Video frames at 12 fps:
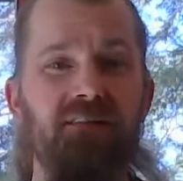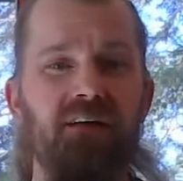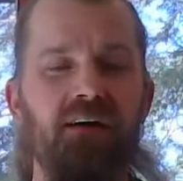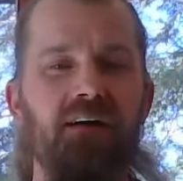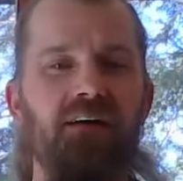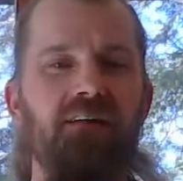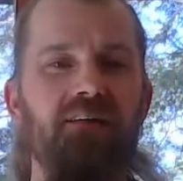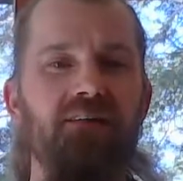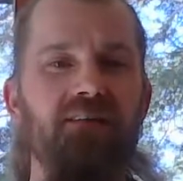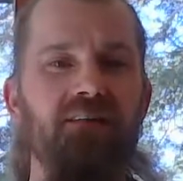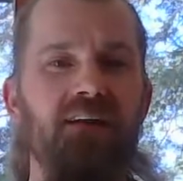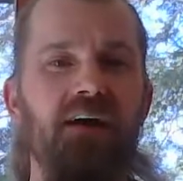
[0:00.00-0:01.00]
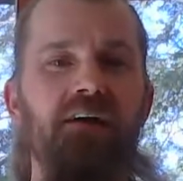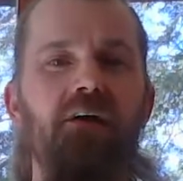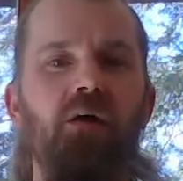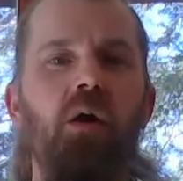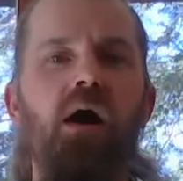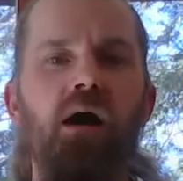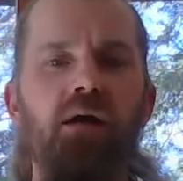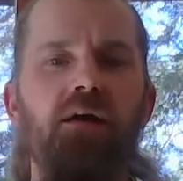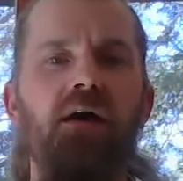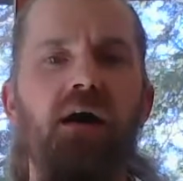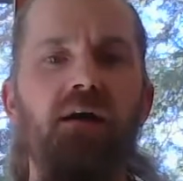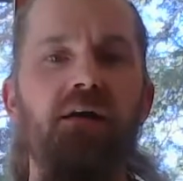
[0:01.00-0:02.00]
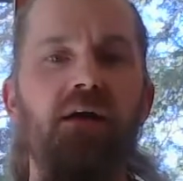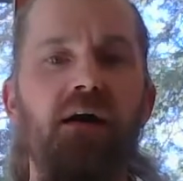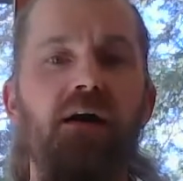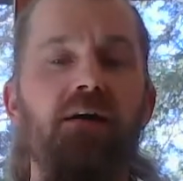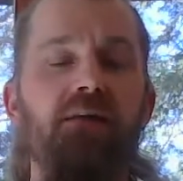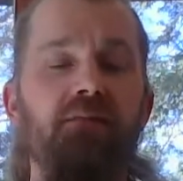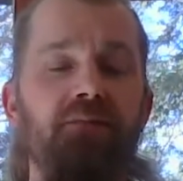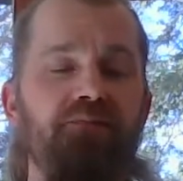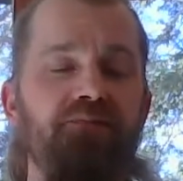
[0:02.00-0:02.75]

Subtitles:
and I could go on and on and on,